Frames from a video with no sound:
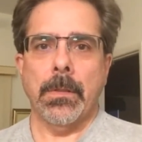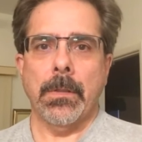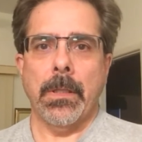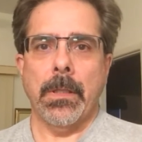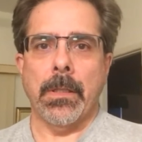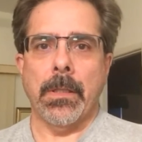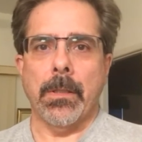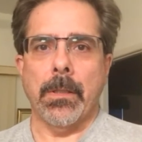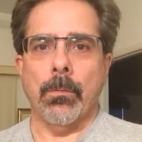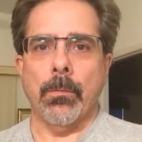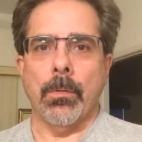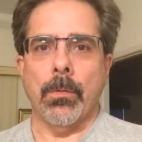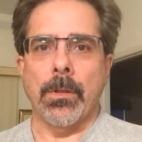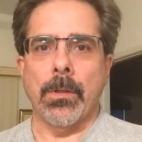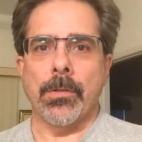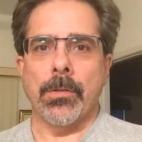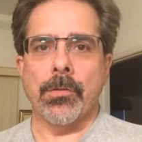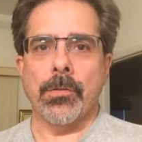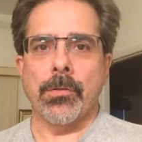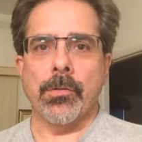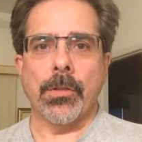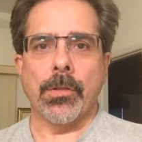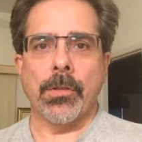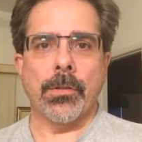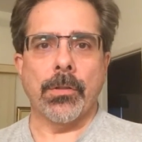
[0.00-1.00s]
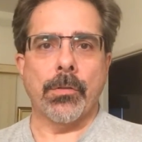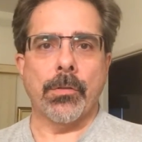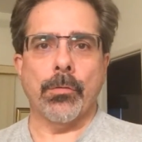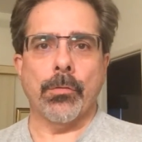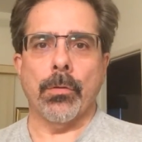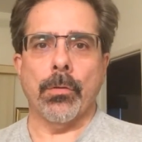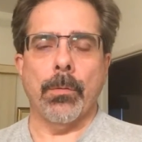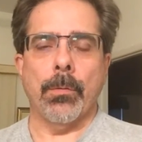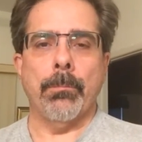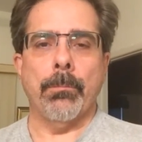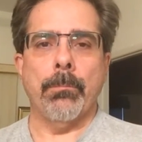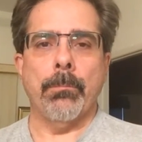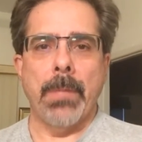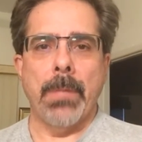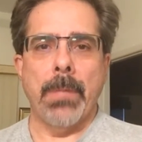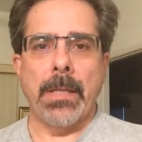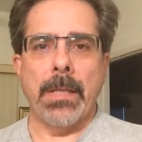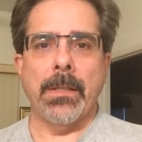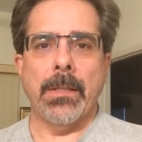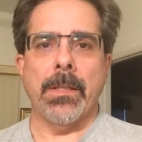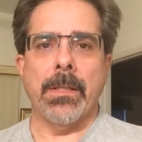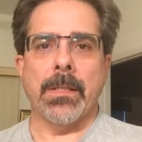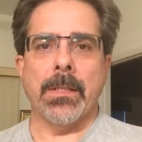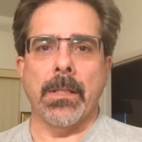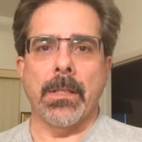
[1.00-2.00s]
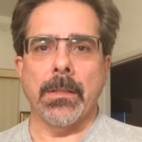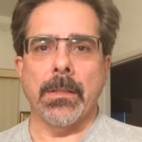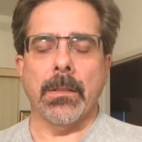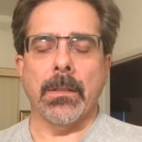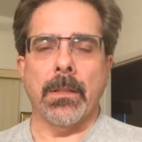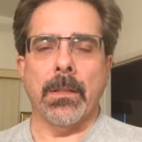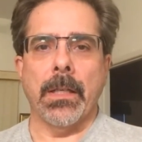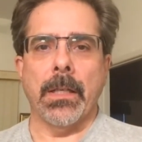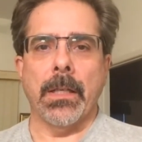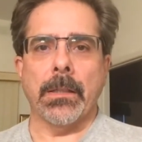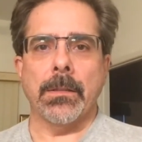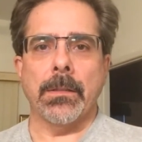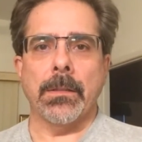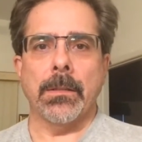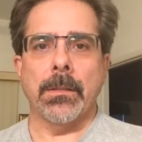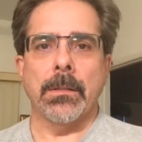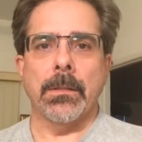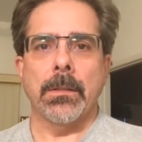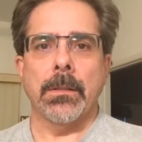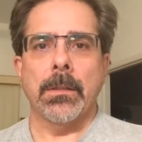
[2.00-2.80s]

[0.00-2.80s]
He was just a tremendous intellect,